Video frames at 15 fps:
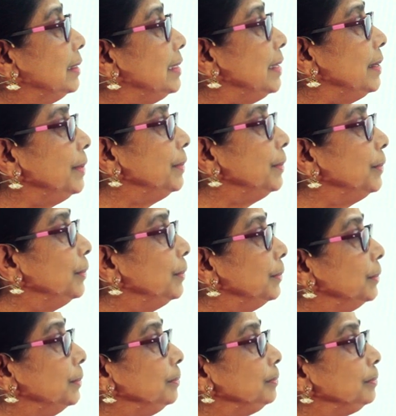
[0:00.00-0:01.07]
2,
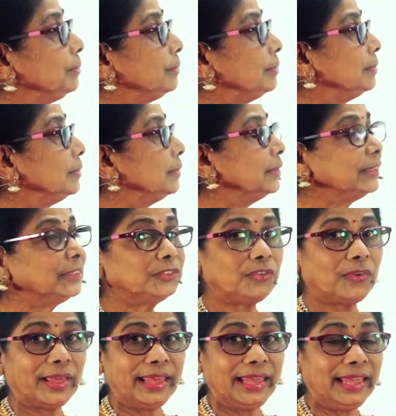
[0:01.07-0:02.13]

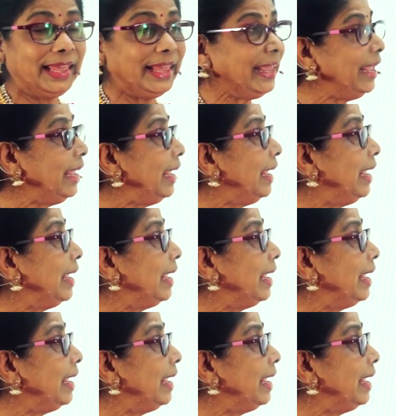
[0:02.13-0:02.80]
3,